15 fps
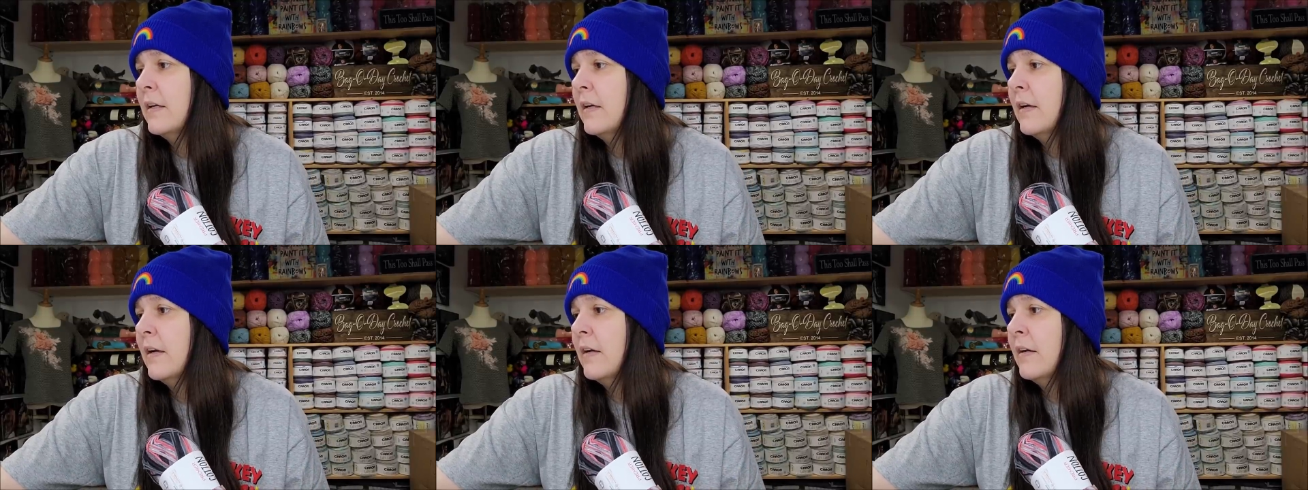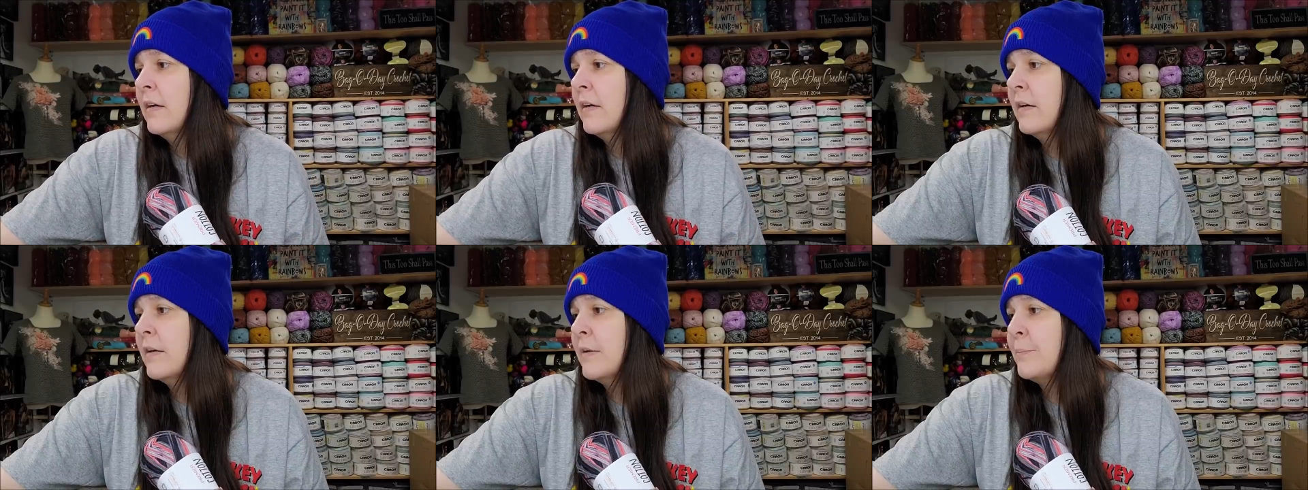
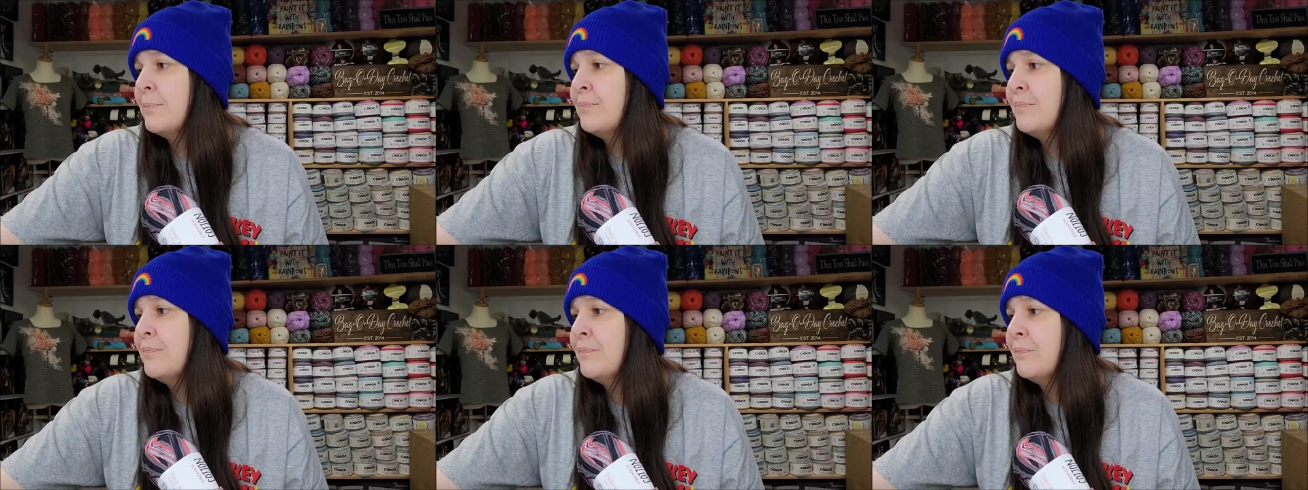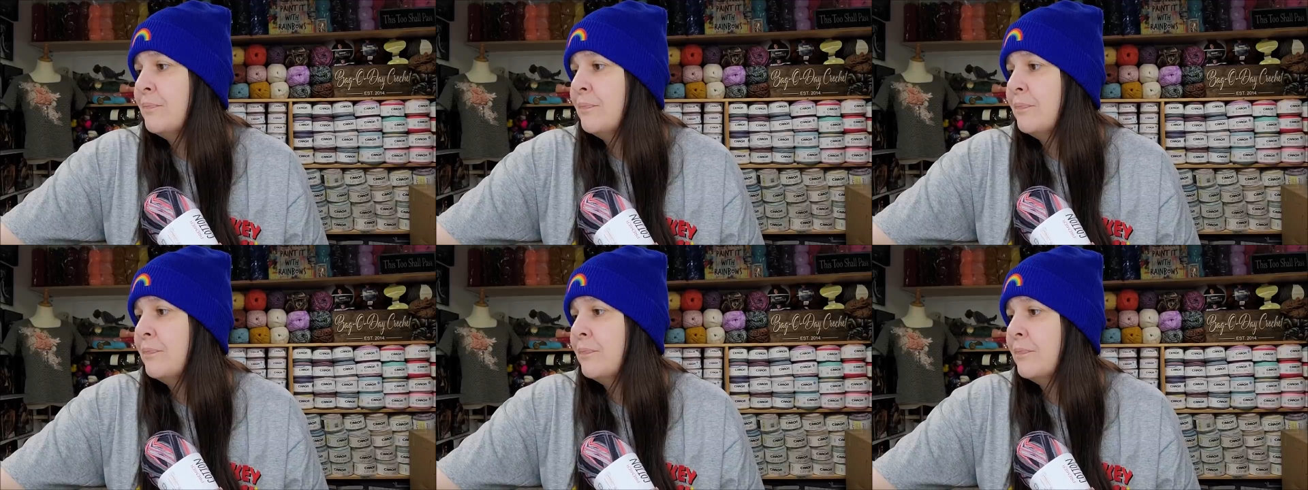
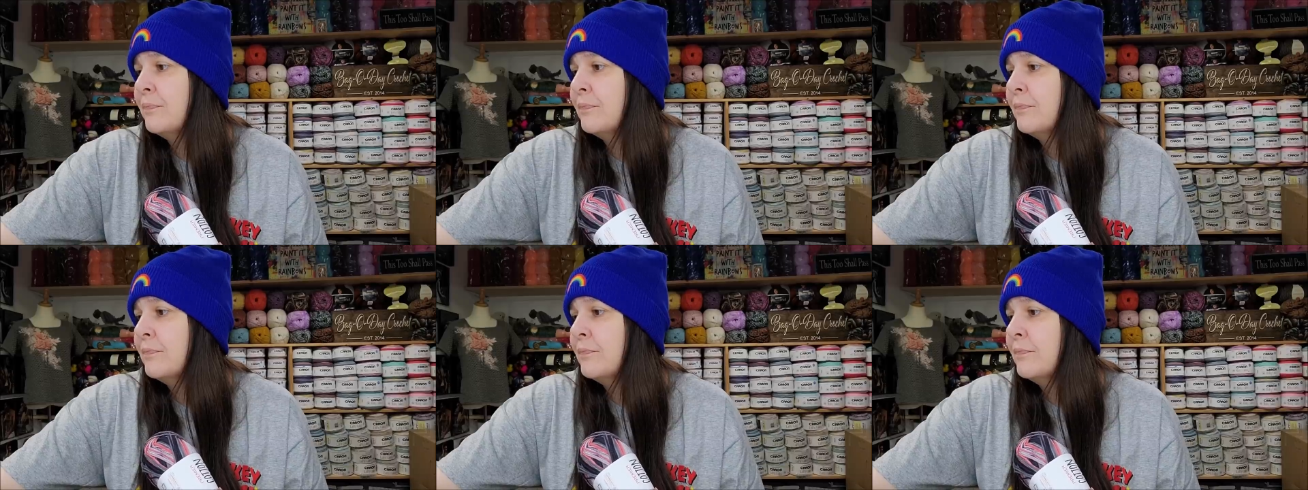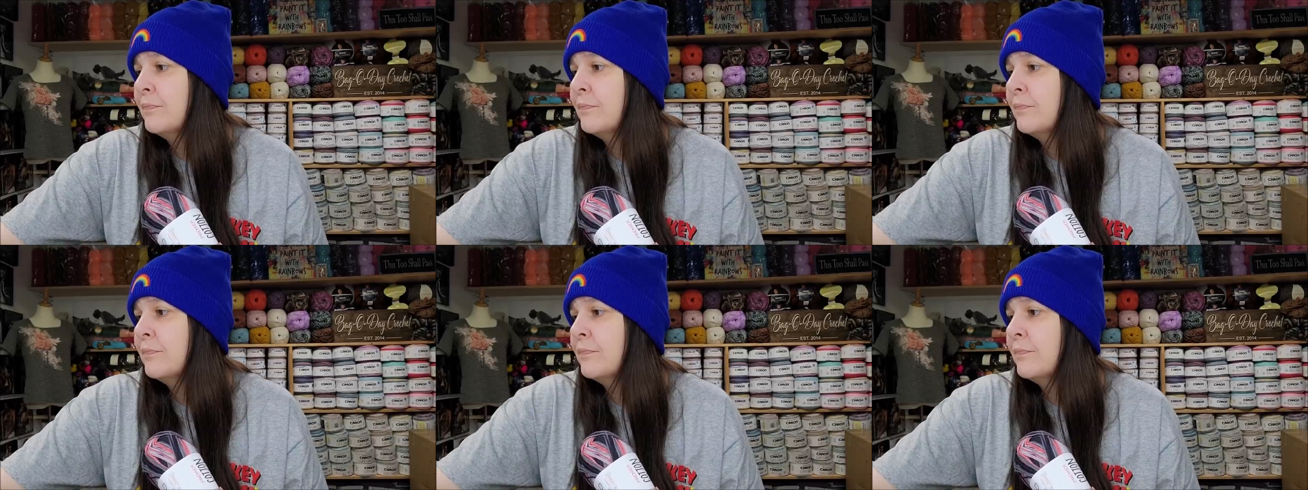
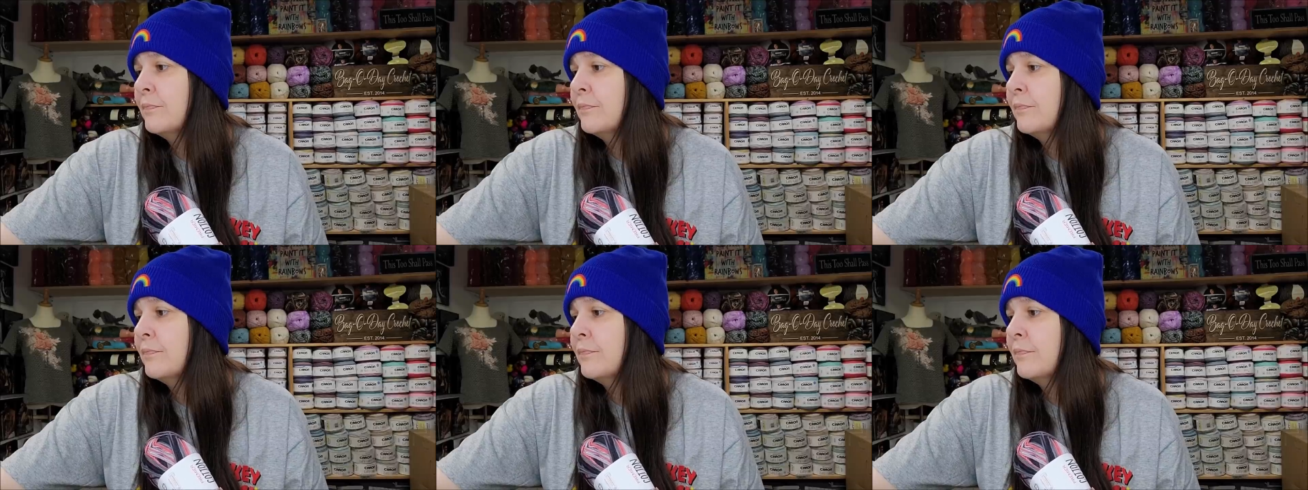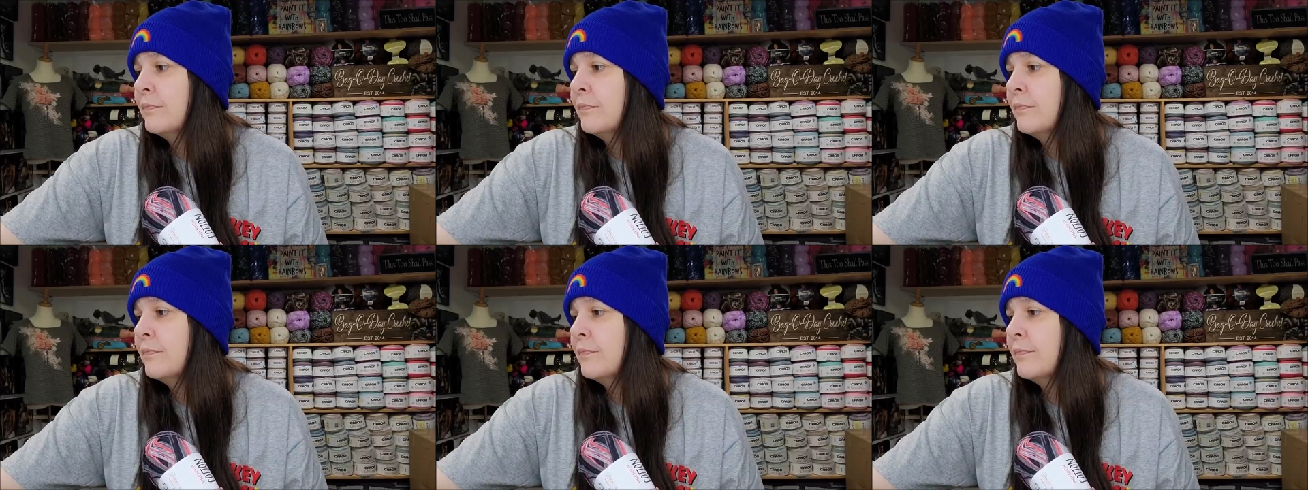
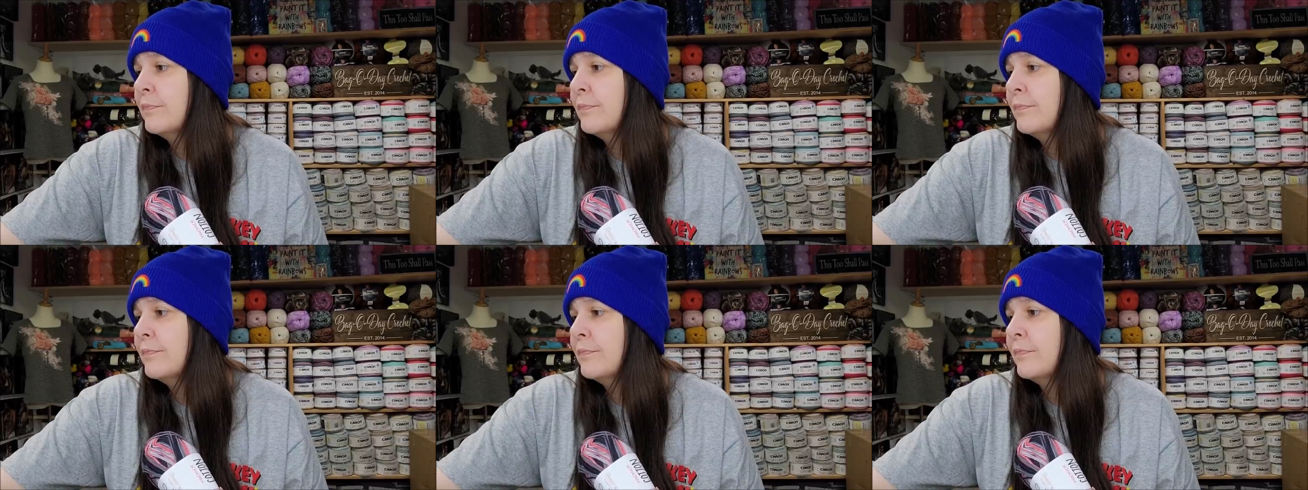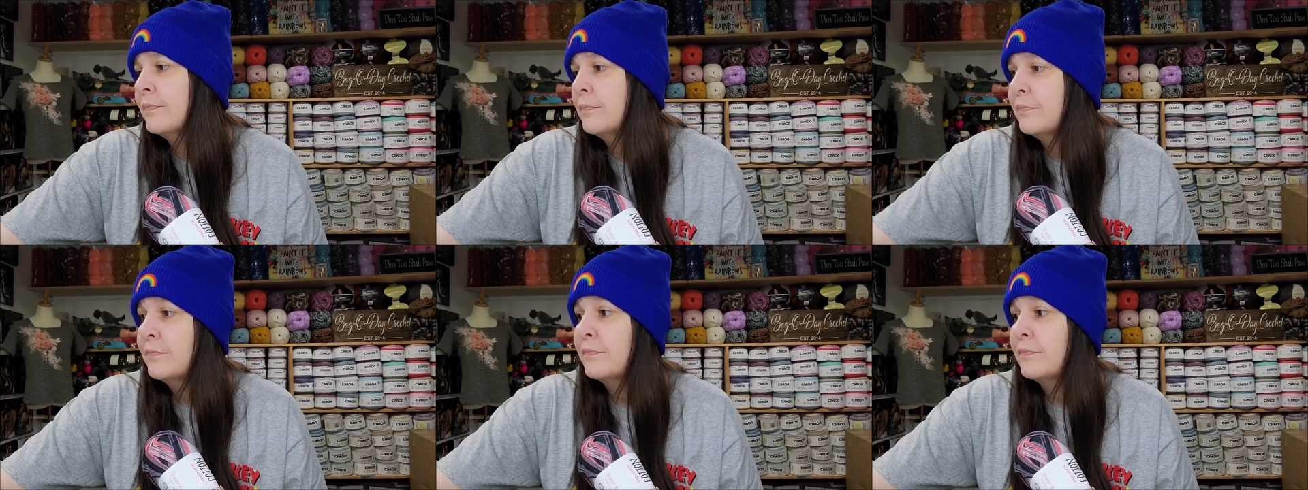(silence)